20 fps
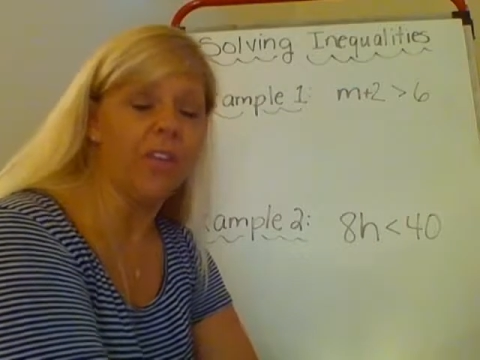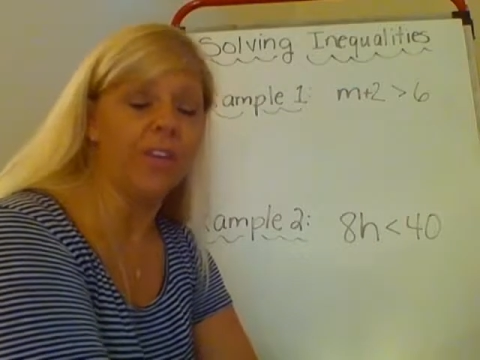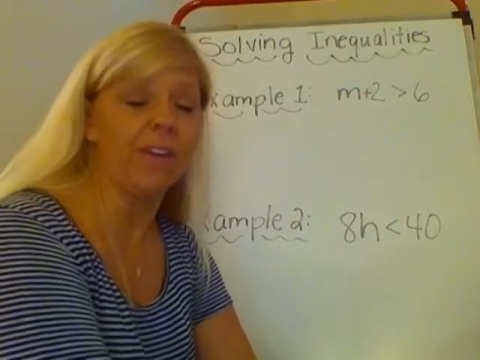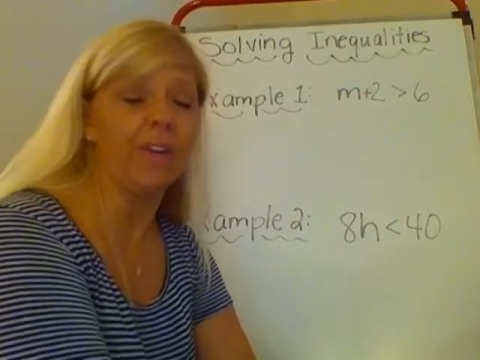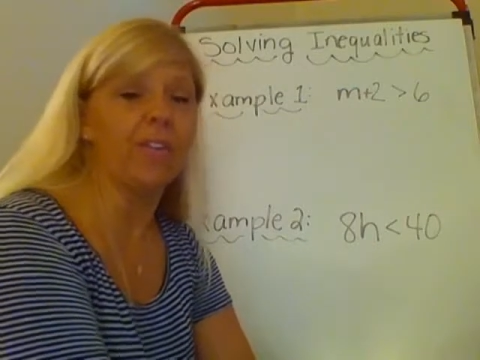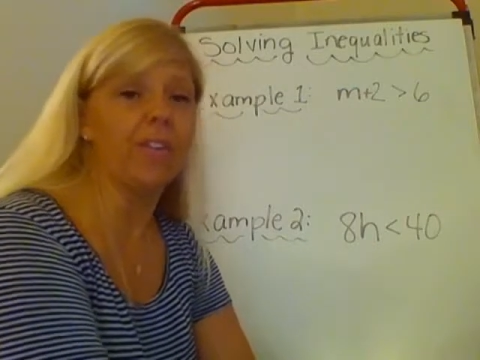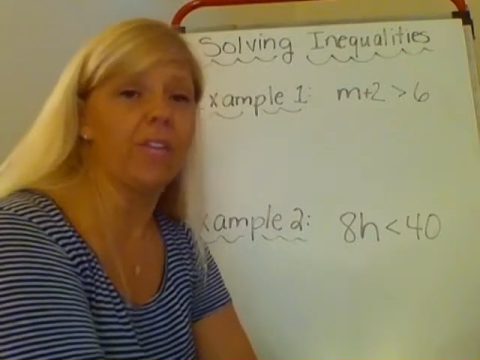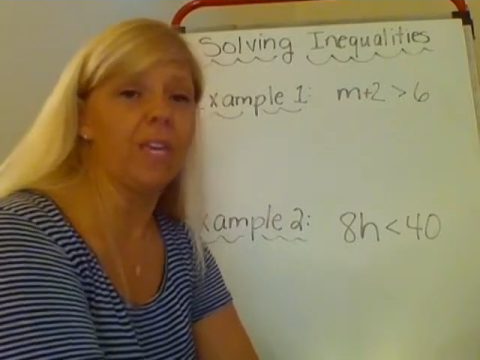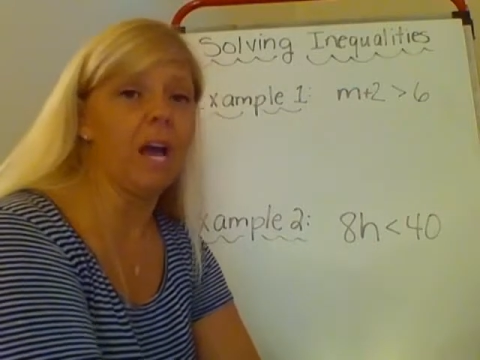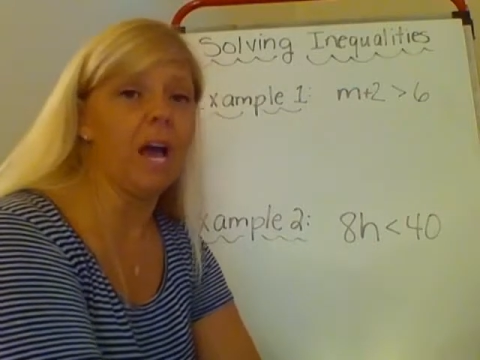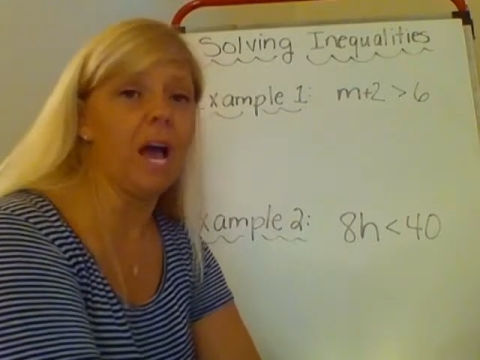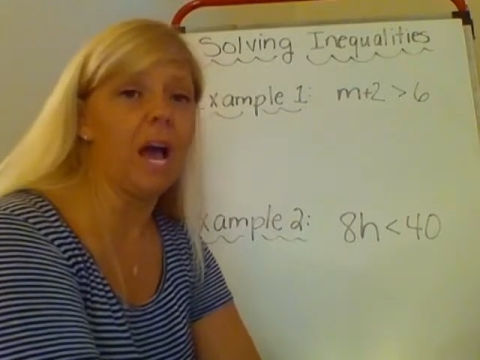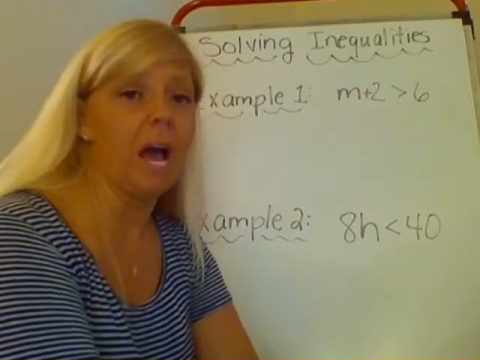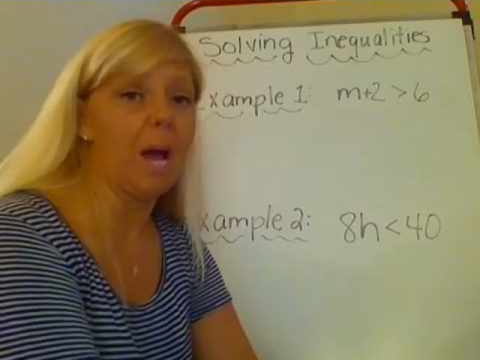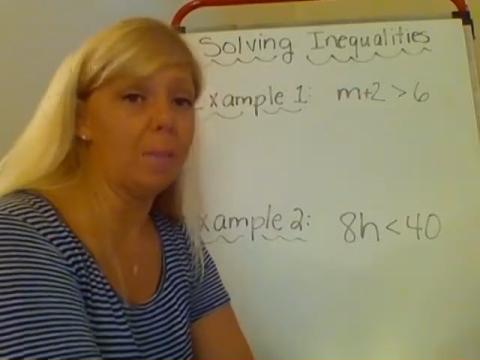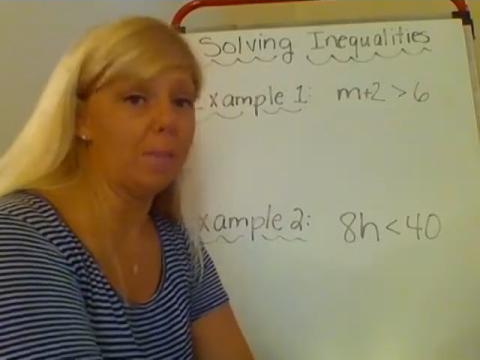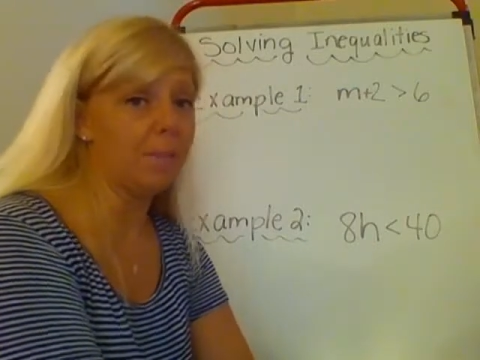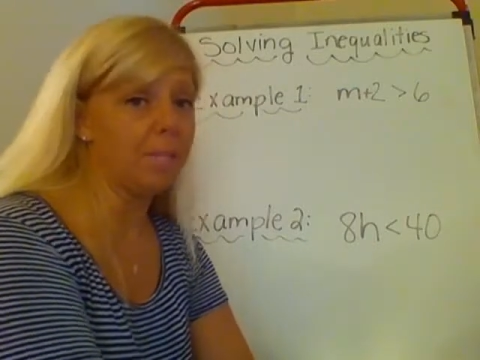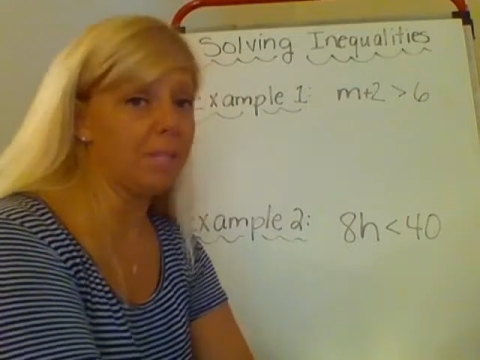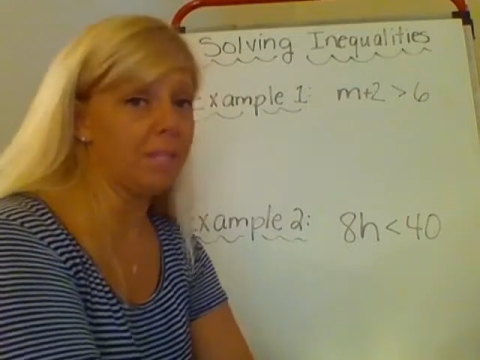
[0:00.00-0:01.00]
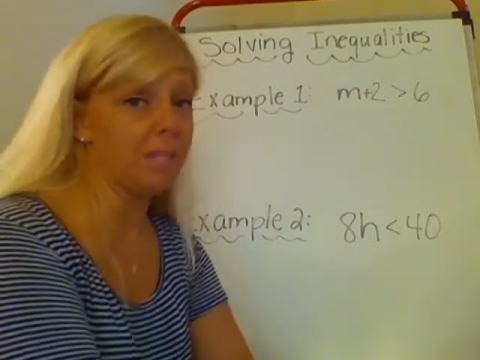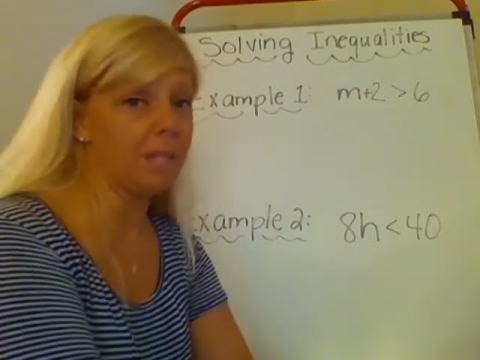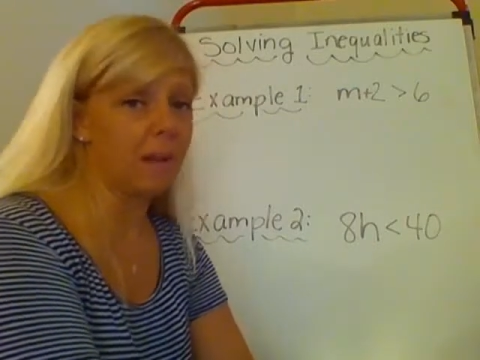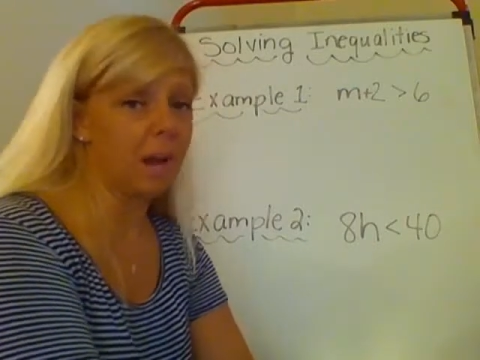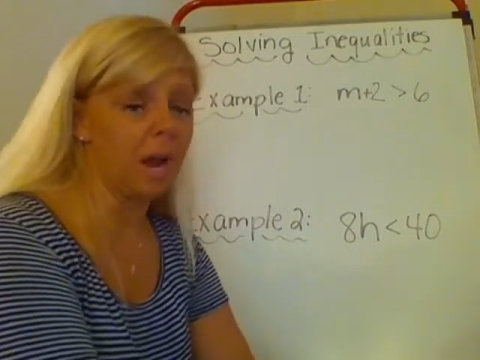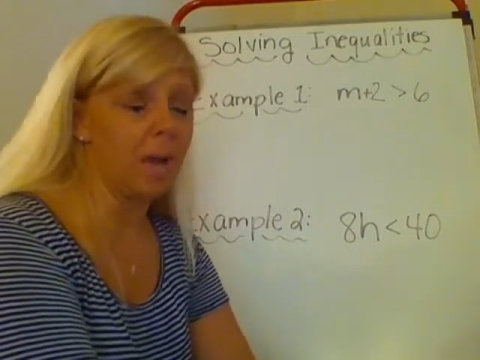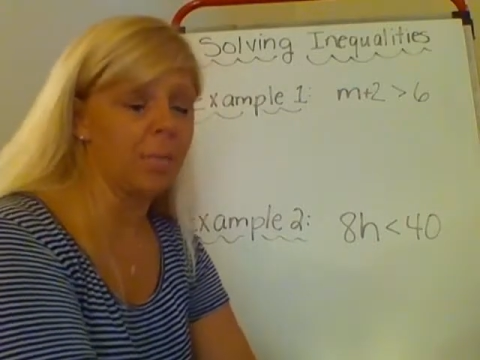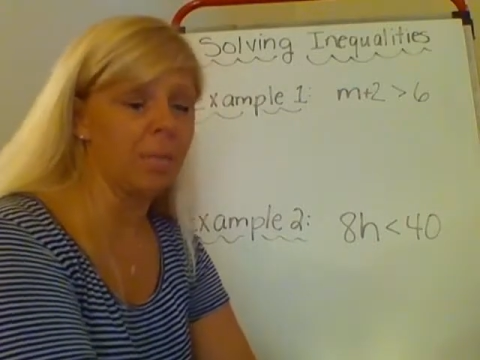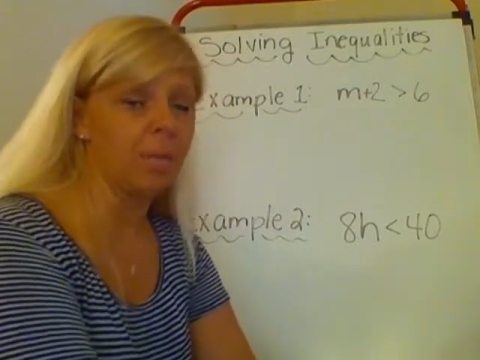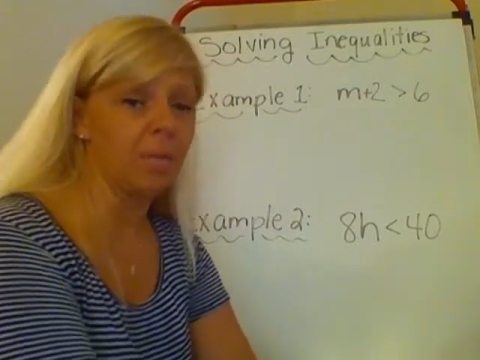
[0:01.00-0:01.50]
They are the opposite
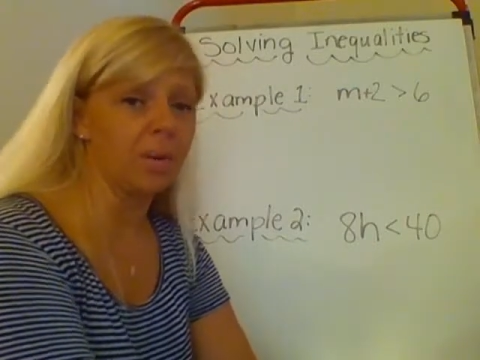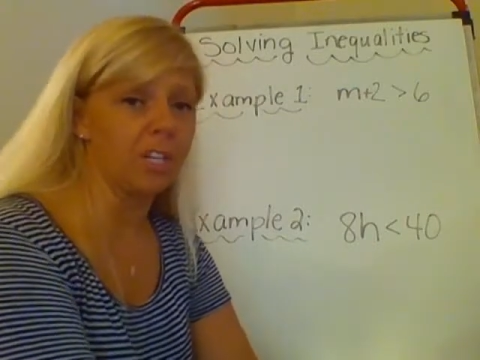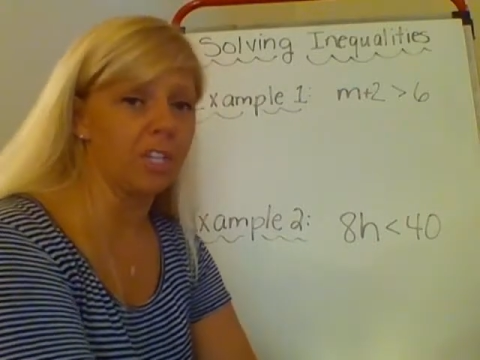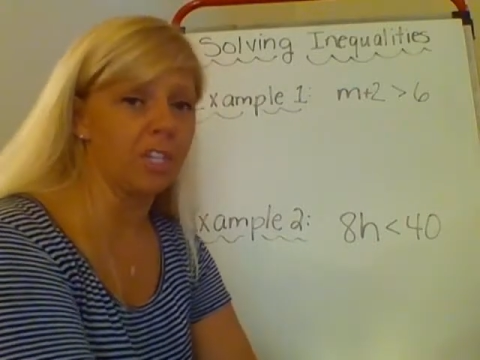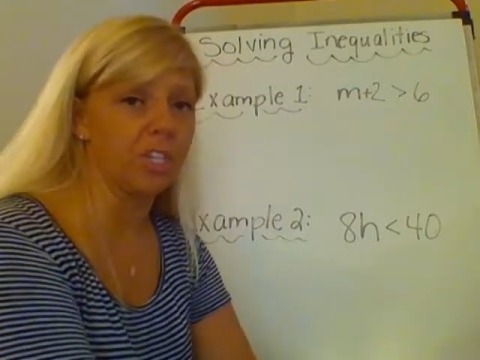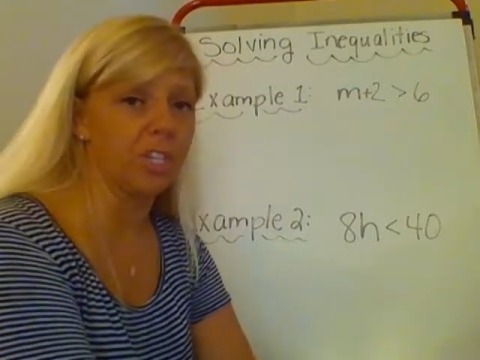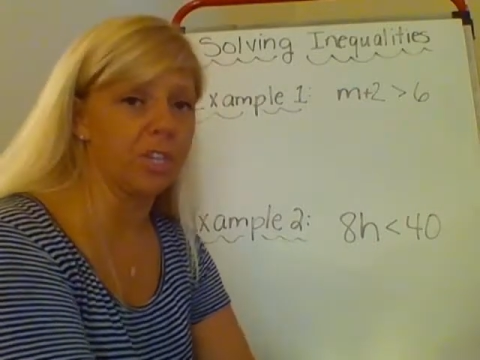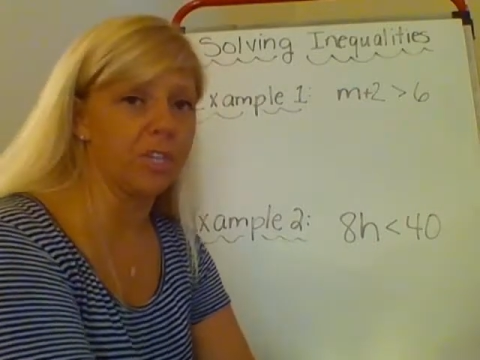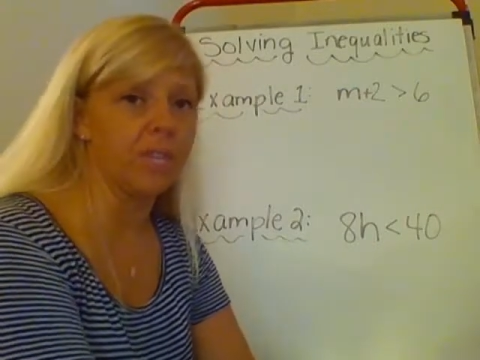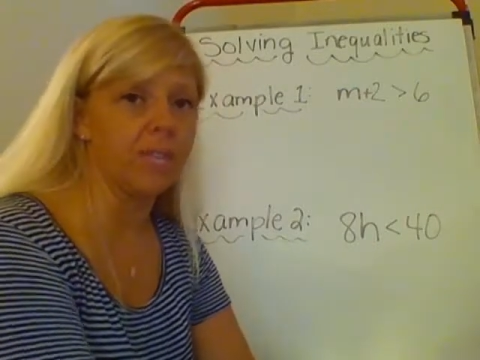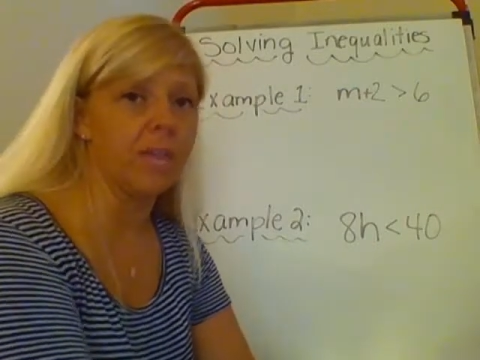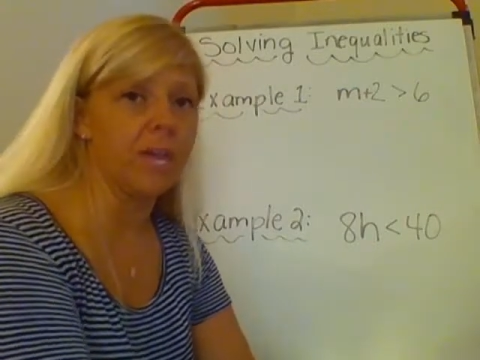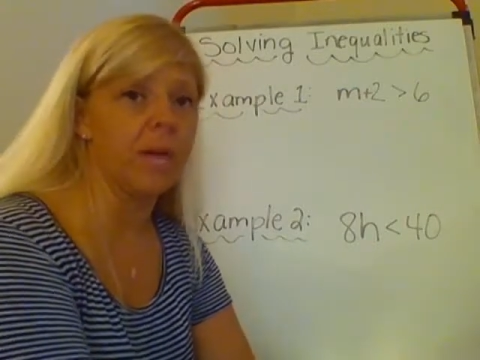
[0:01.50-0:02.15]
operation